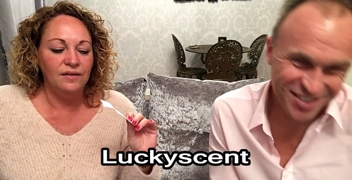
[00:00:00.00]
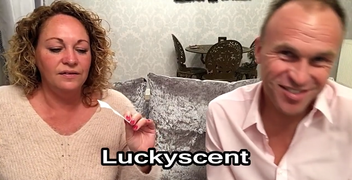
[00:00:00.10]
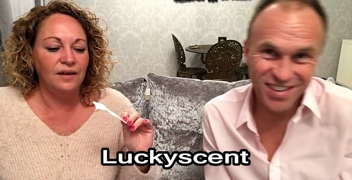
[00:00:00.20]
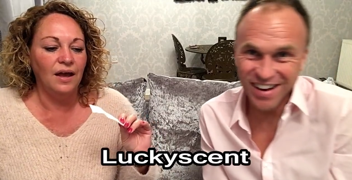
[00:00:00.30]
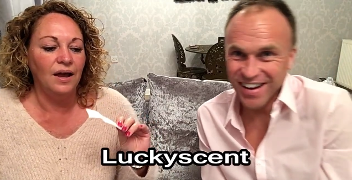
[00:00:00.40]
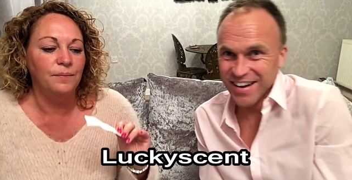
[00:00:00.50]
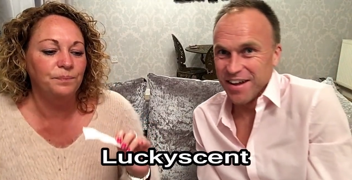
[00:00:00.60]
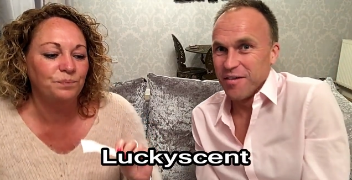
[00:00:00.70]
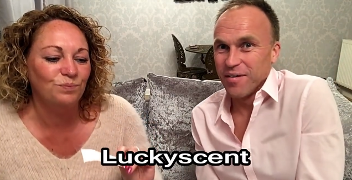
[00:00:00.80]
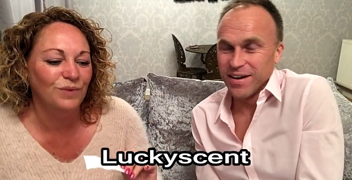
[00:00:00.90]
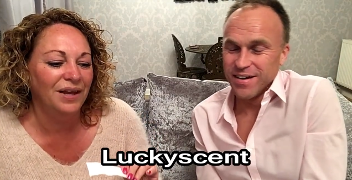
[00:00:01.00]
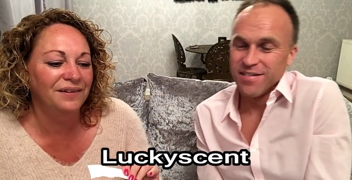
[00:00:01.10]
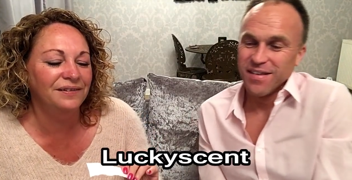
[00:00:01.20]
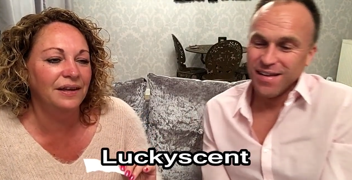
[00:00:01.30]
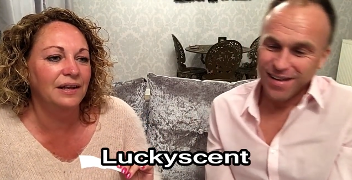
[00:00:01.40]
Speaker 1: Sorry, a, I know, I know.
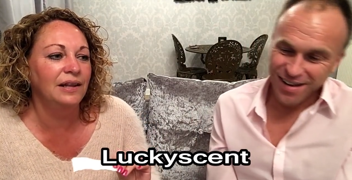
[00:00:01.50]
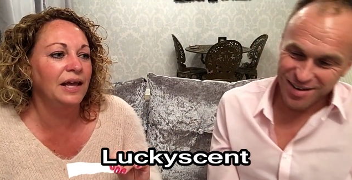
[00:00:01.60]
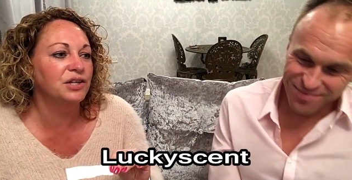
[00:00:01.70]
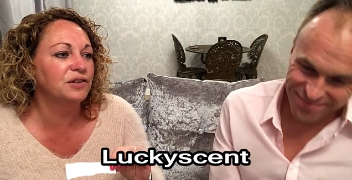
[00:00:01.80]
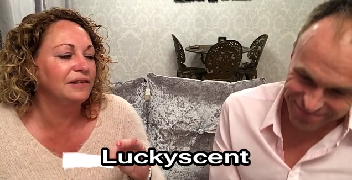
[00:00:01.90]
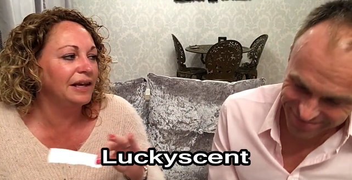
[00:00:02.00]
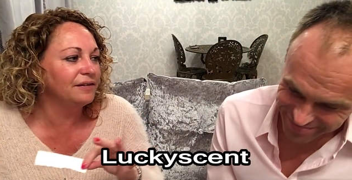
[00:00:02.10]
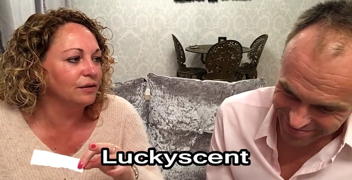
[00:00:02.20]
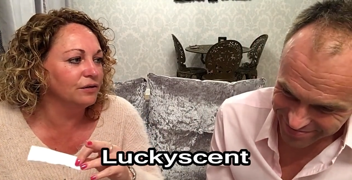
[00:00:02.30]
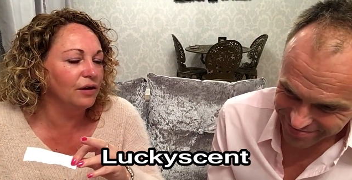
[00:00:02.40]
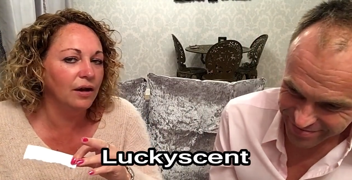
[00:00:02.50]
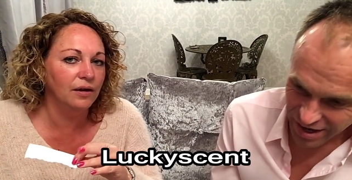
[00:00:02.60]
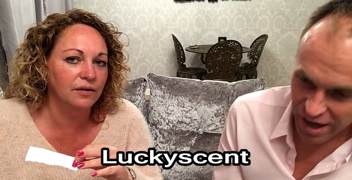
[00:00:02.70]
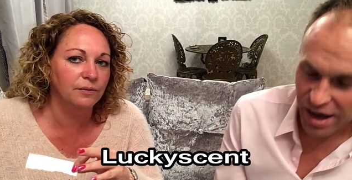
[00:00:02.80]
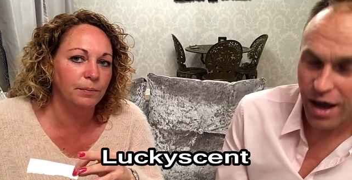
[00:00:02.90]
It's a Les, um, Les
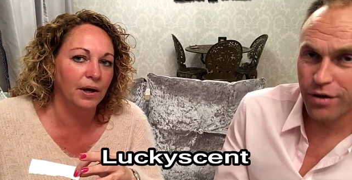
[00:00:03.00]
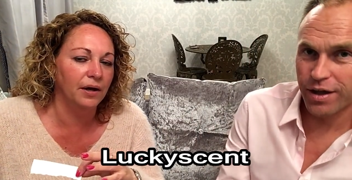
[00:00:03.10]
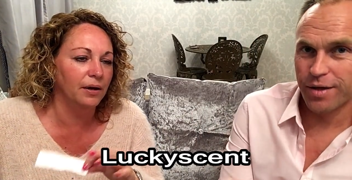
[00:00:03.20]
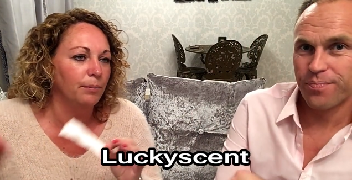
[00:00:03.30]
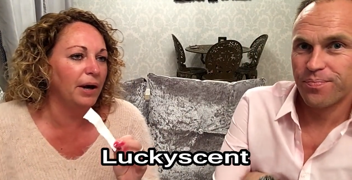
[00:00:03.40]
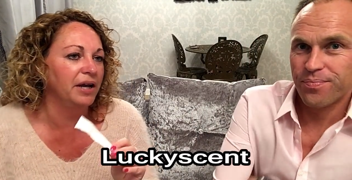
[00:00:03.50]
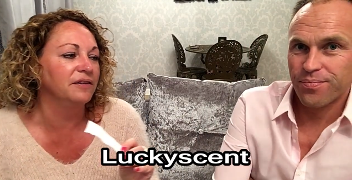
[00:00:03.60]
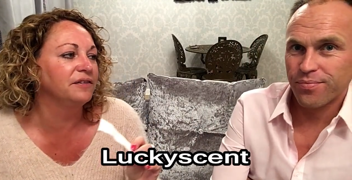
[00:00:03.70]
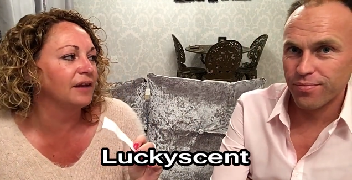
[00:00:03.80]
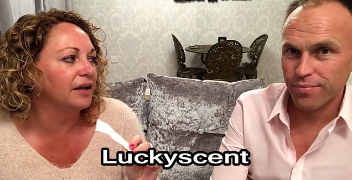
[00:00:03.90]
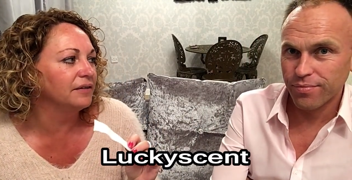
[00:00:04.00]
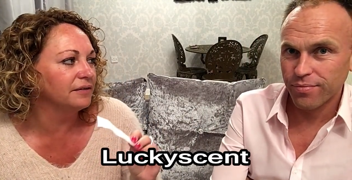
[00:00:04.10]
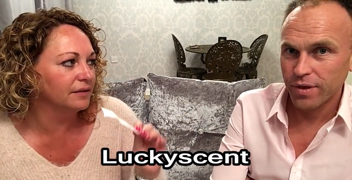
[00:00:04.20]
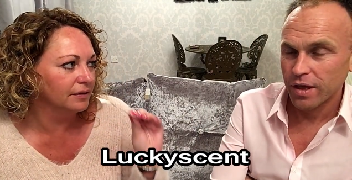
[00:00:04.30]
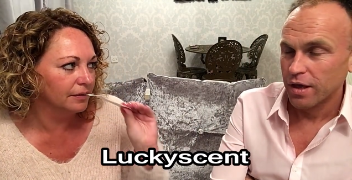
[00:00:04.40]
Senteurs, but, okay. but in the
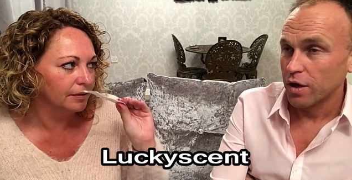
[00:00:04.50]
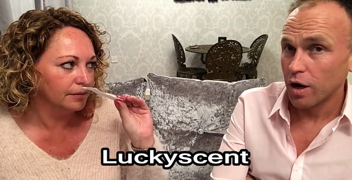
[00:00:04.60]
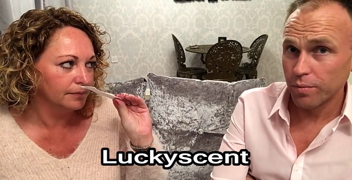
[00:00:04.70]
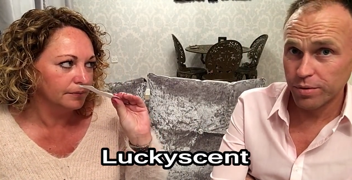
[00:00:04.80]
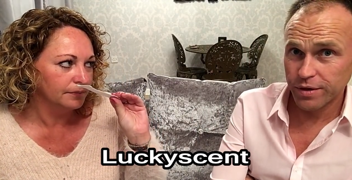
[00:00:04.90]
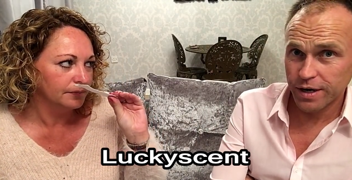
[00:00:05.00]
States. I'll put the